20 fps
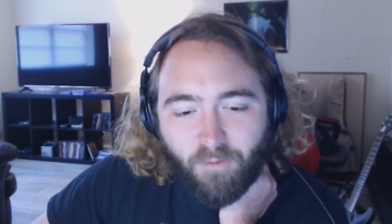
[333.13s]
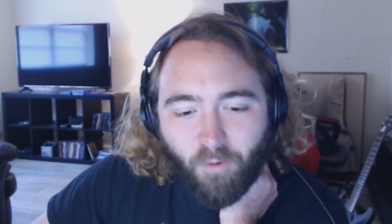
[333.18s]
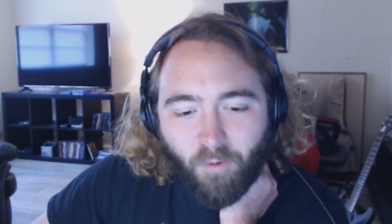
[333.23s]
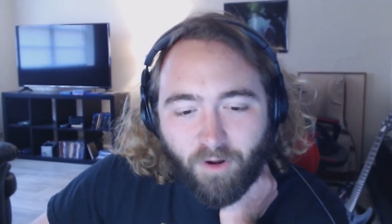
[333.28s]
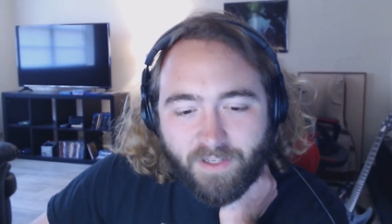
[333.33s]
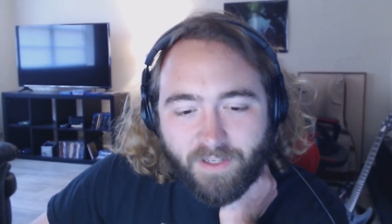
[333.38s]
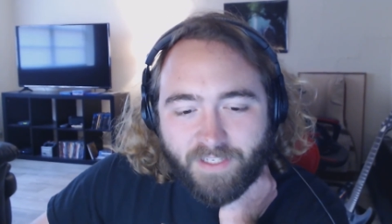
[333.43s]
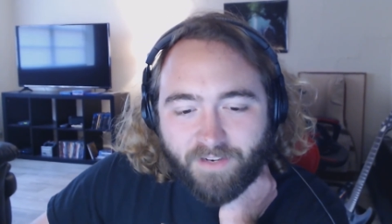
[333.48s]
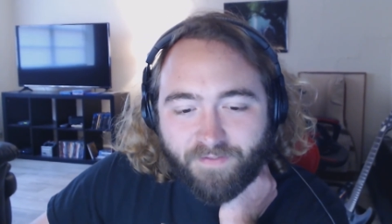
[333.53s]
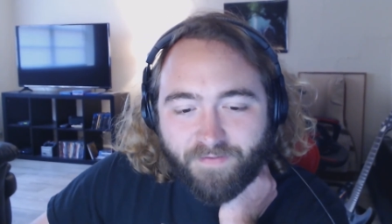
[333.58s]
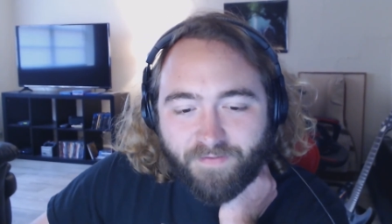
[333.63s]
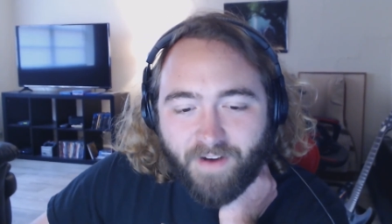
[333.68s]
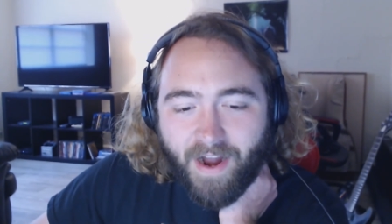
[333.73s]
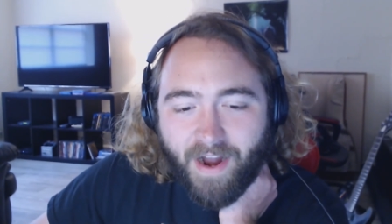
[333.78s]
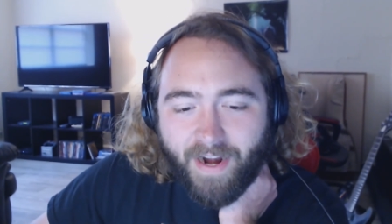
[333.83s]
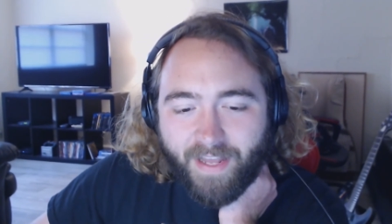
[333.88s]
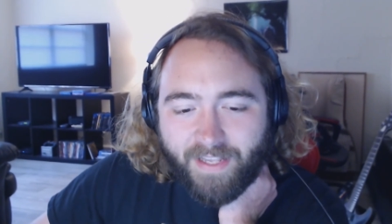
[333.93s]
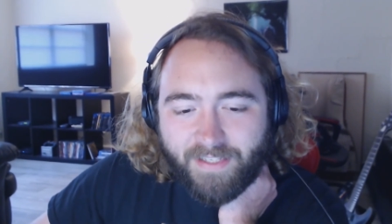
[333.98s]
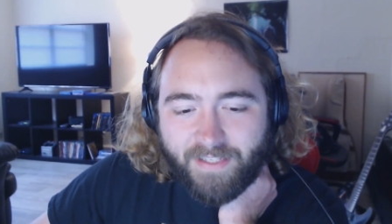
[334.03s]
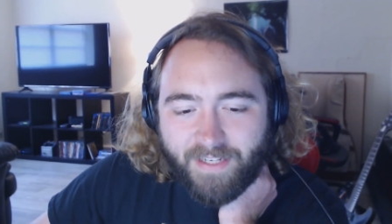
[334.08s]
wants a
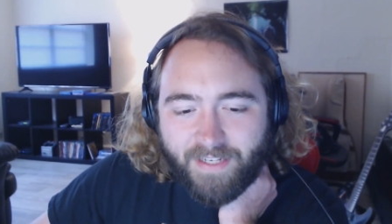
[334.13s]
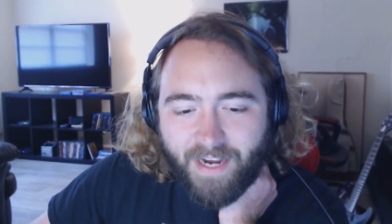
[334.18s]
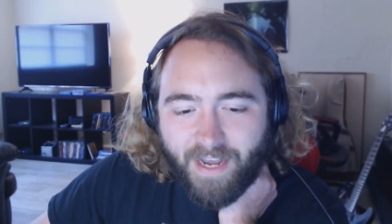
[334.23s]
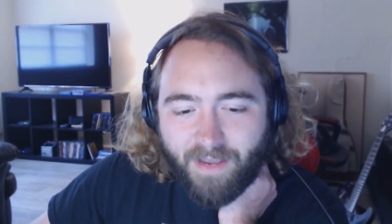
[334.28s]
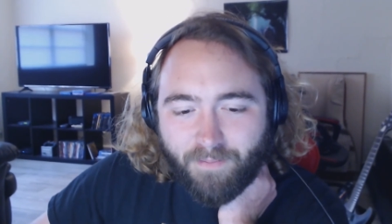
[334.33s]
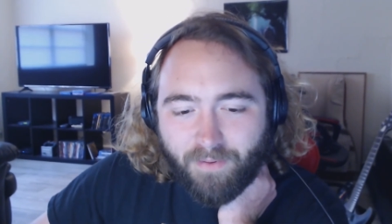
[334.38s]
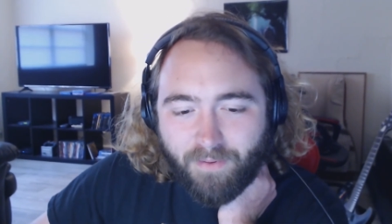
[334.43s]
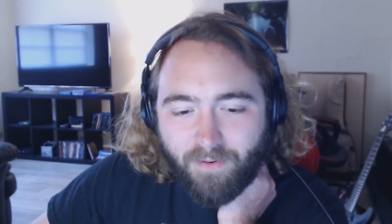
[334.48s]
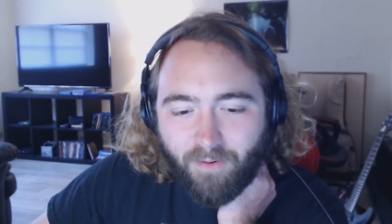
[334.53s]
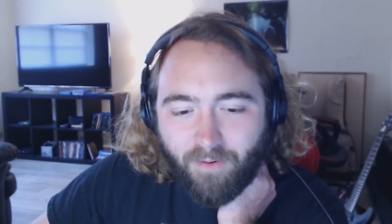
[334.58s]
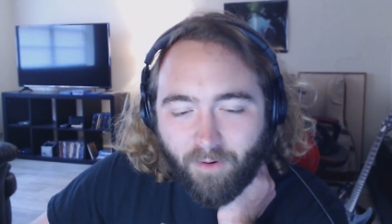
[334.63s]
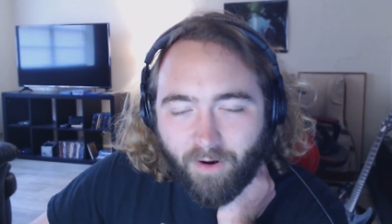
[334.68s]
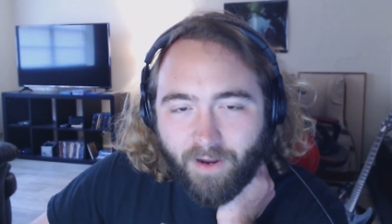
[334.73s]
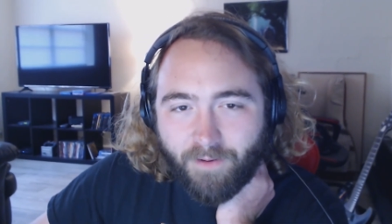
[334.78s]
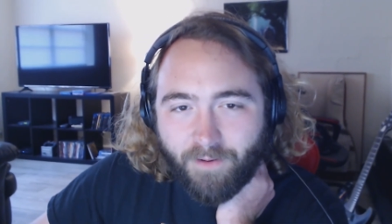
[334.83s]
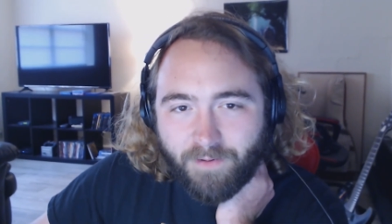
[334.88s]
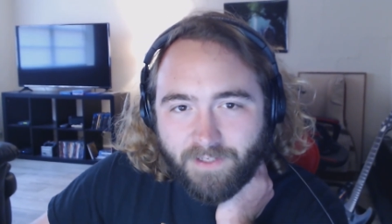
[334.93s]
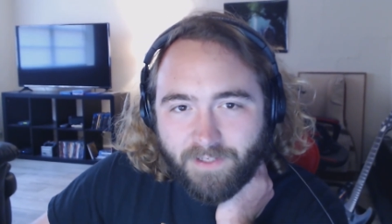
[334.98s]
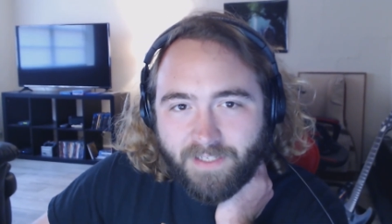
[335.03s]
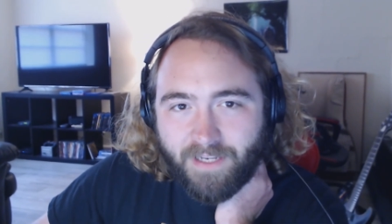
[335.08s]
fighting type, or
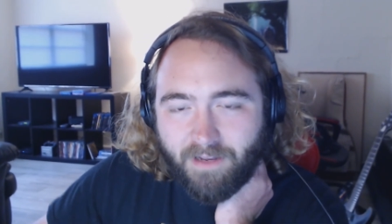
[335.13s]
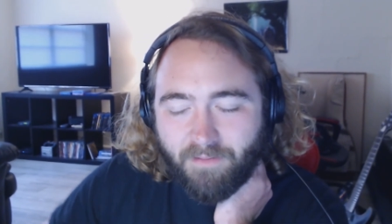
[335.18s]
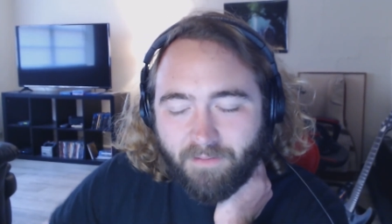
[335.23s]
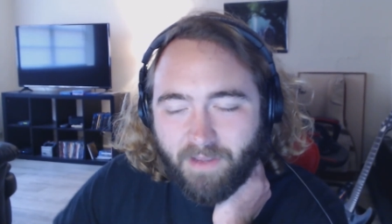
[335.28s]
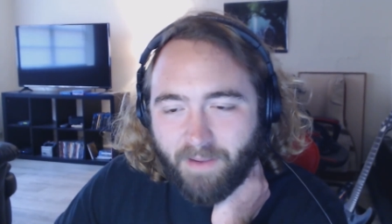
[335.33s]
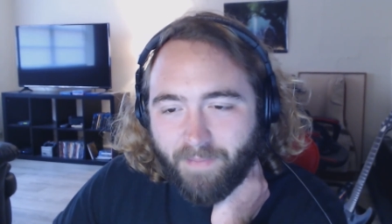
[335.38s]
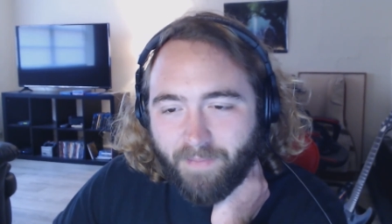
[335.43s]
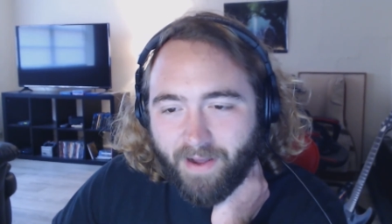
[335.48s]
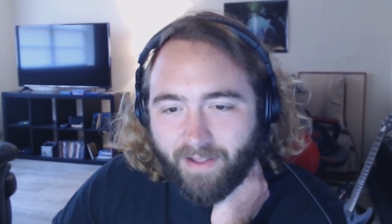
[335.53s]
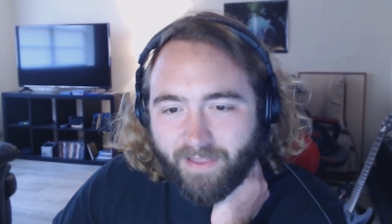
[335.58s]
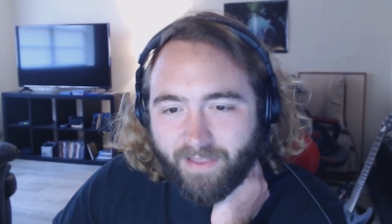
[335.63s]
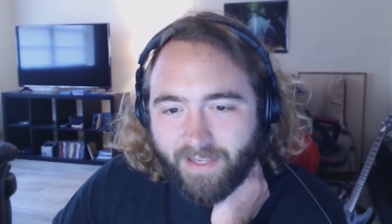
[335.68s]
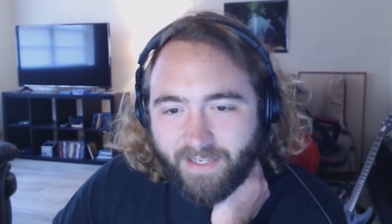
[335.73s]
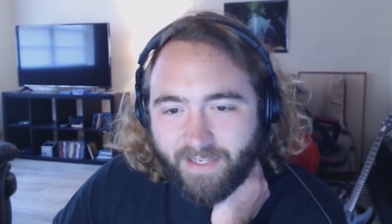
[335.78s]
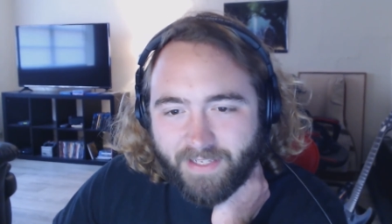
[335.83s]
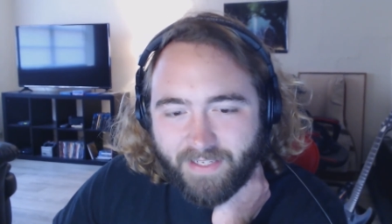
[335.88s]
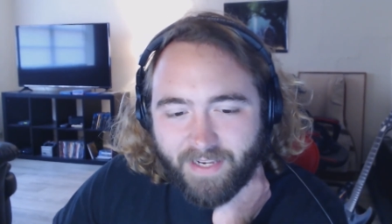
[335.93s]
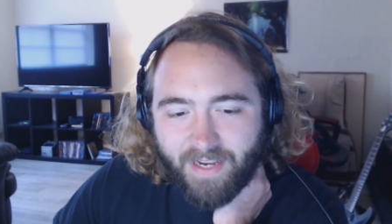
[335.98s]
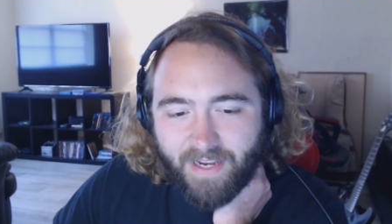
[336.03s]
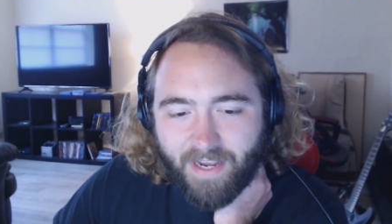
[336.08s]
he was telling me about
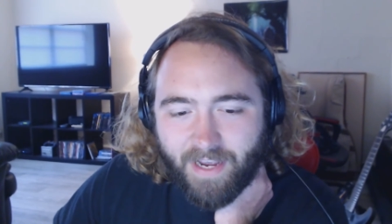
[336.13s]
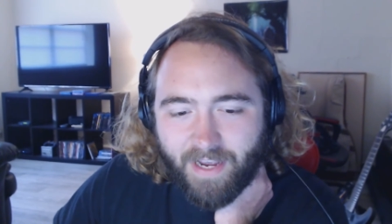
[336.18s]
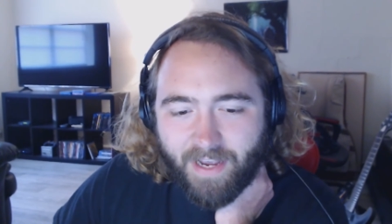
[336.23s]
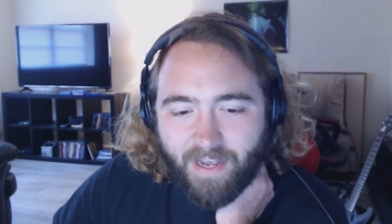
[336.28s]
this,